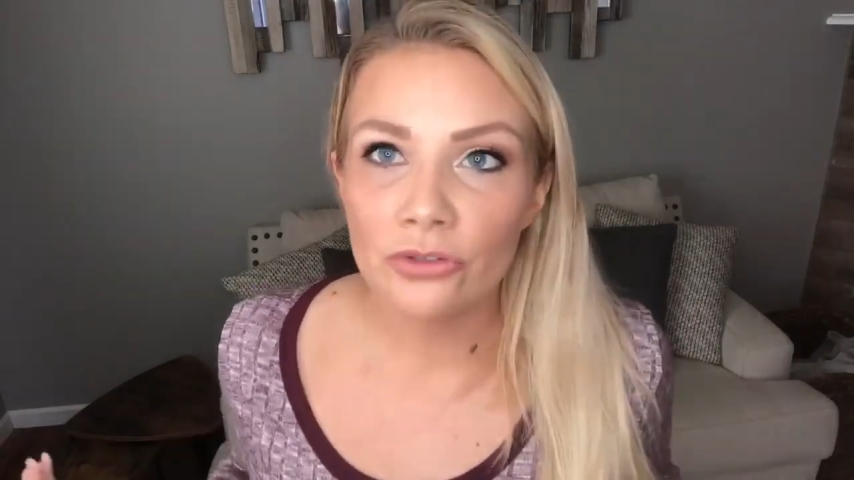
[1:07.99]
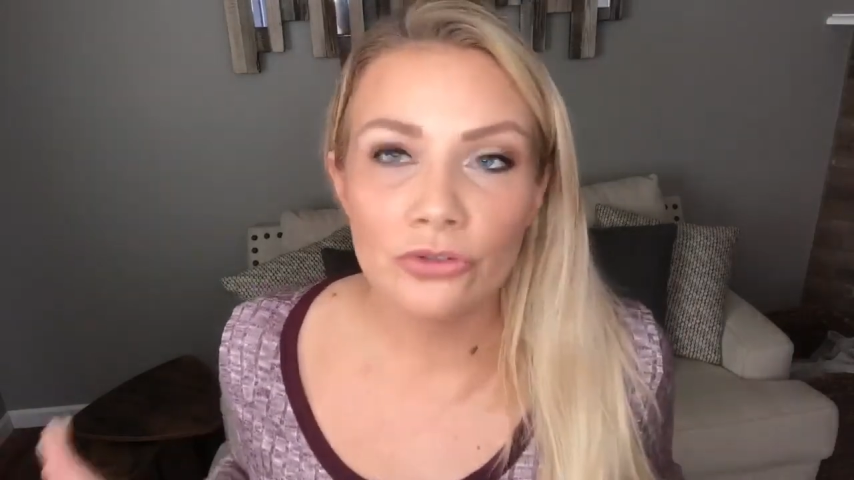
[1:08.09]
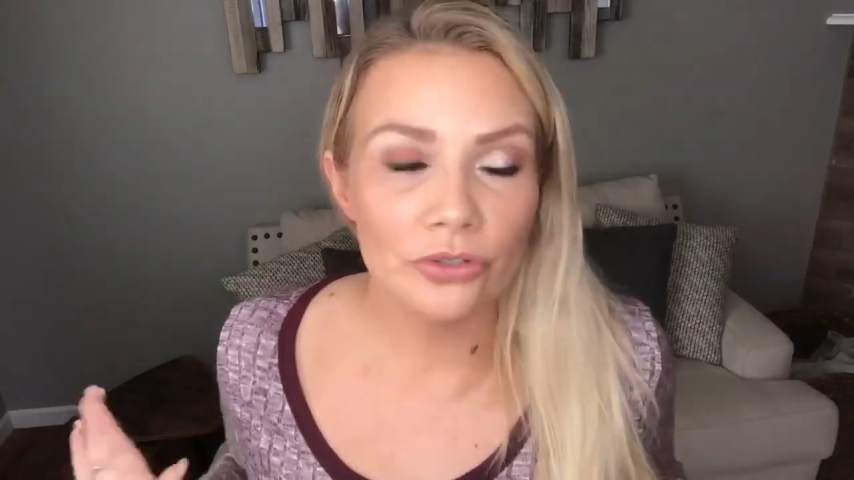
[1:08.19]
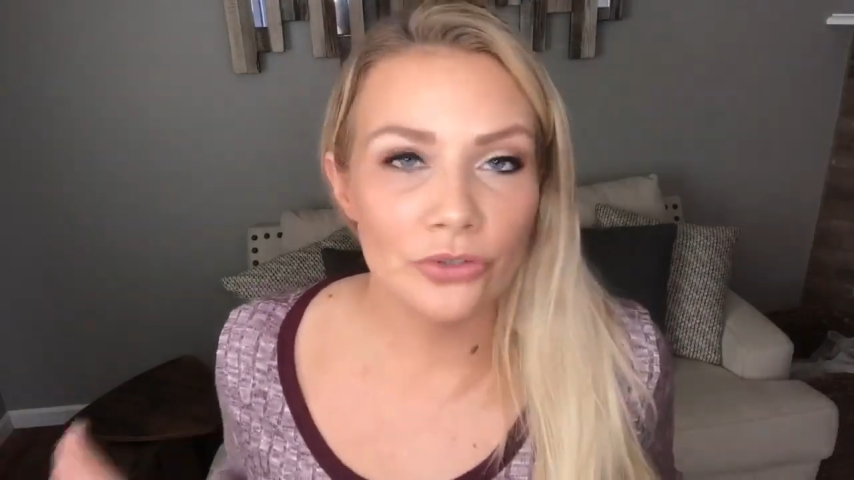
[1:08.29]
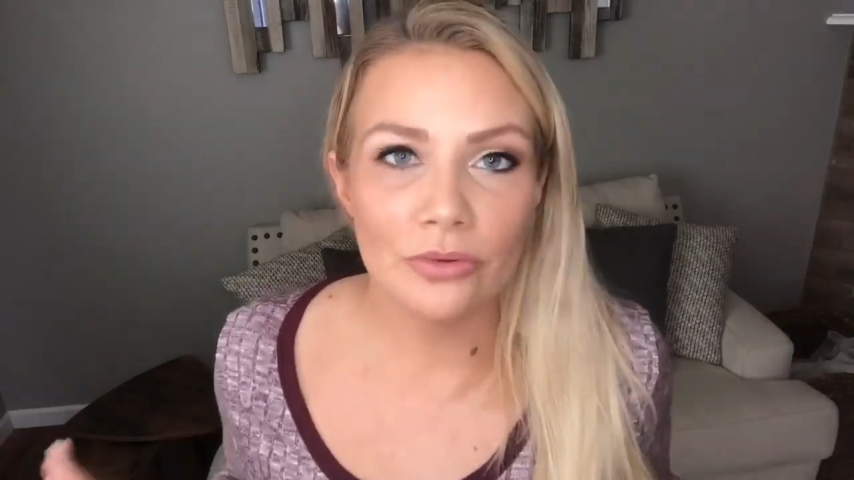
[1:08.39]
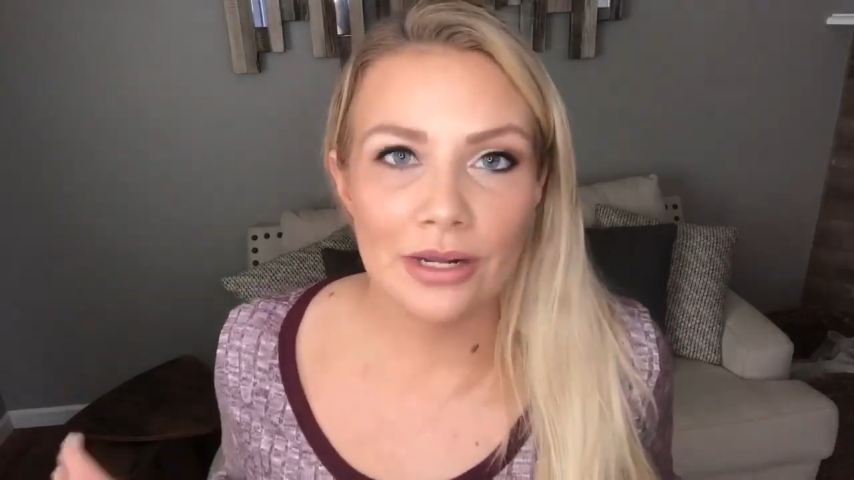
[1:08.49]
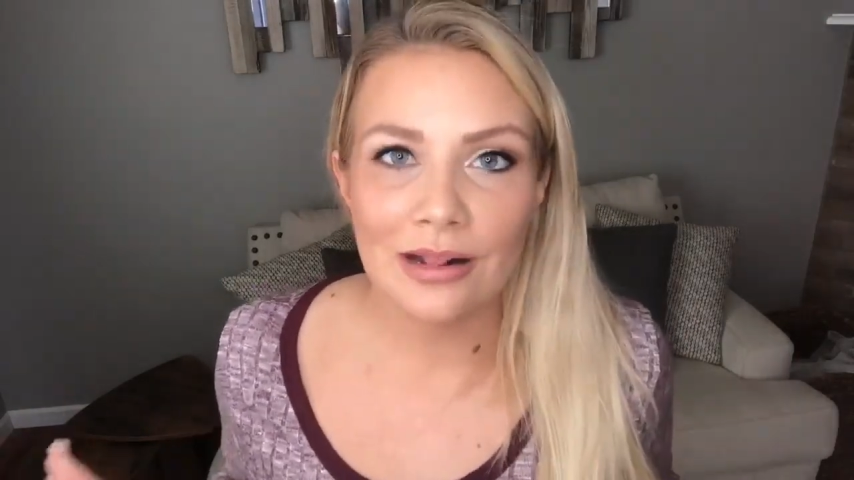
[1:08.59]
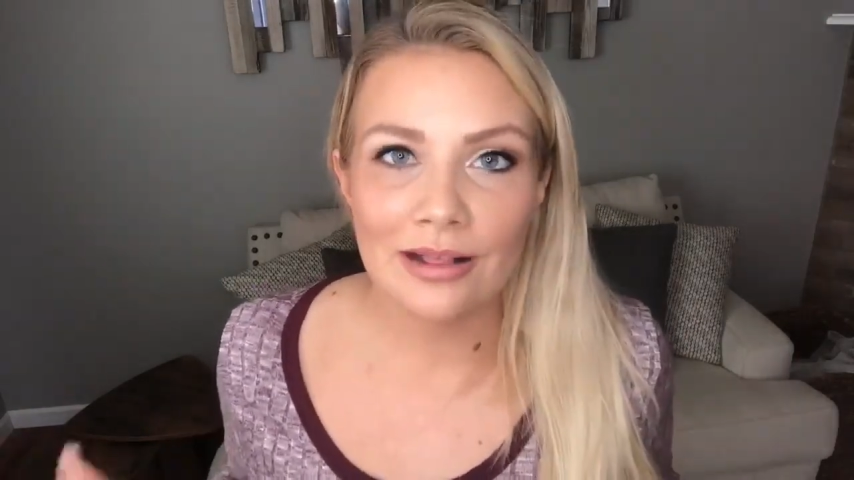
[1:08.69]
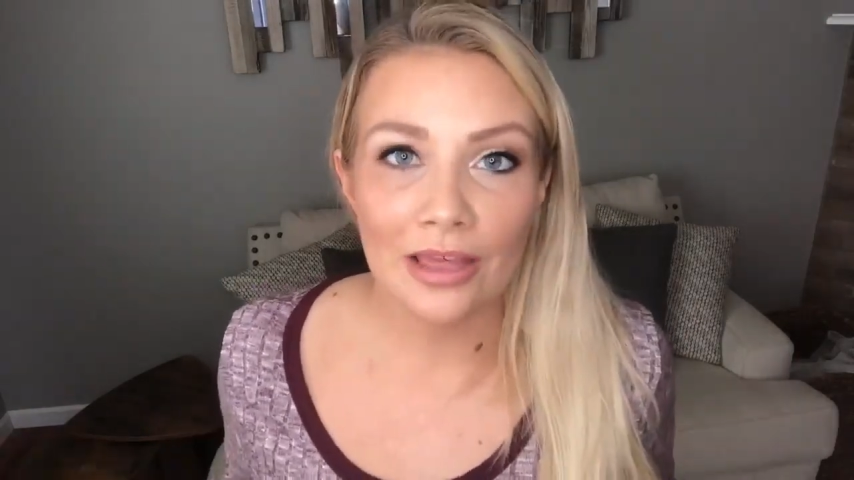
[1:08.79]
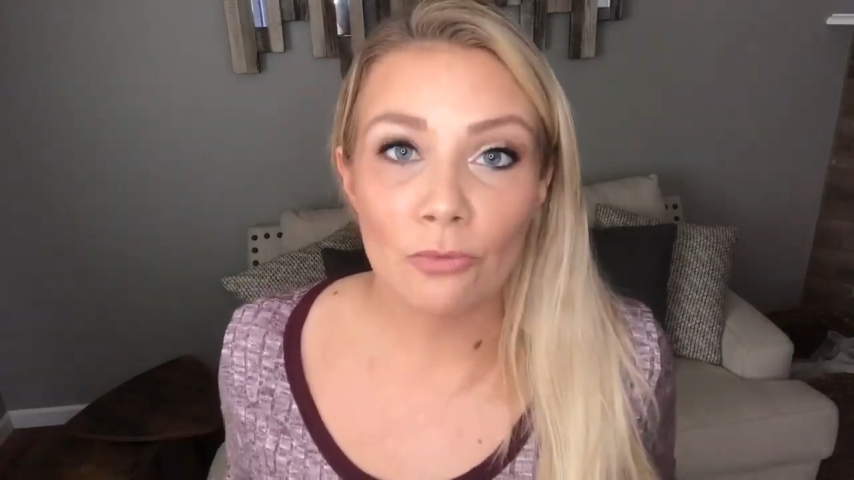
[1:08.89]
you you're doing
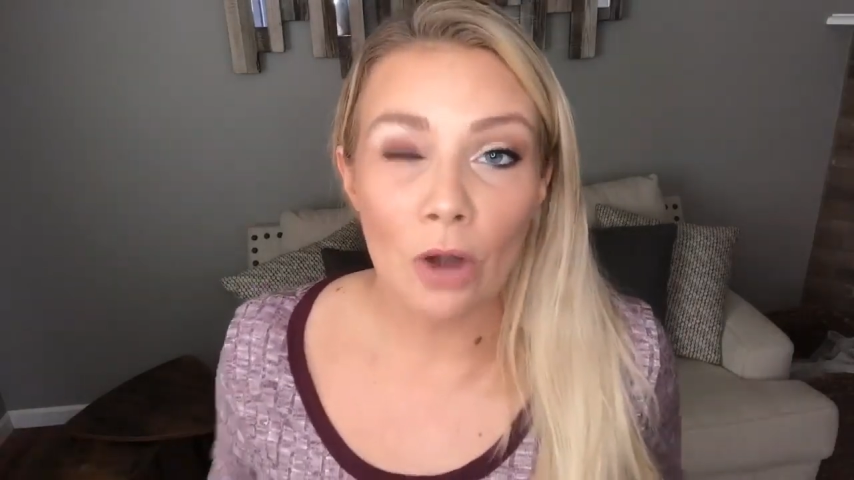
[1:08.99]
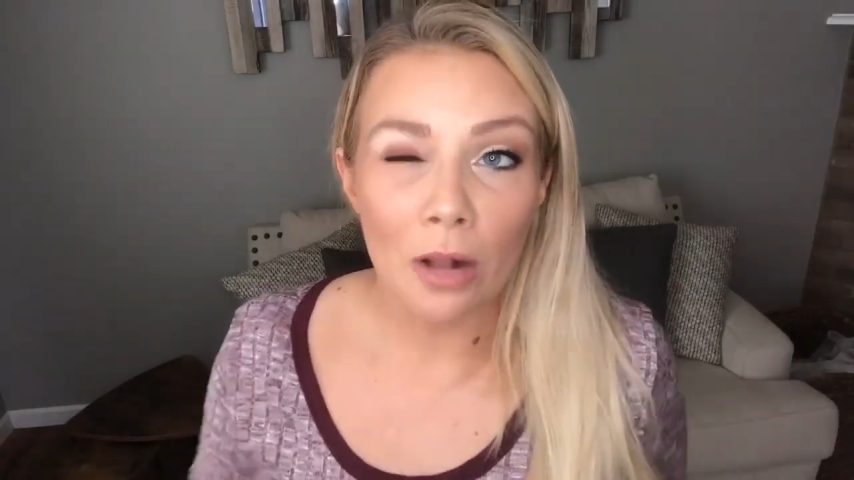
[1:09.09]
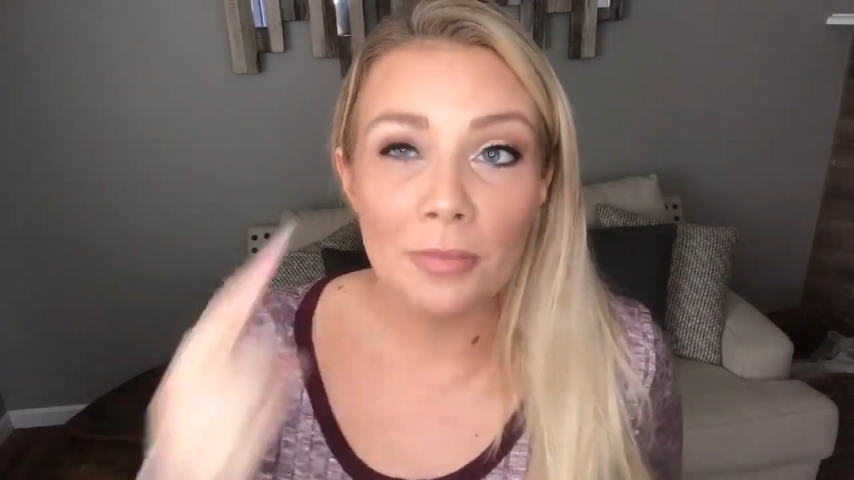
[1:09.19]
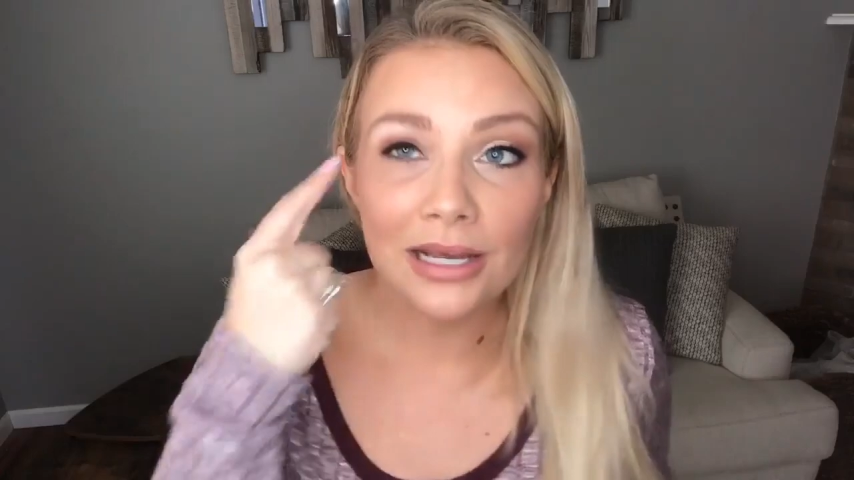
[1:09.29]
anything wrong,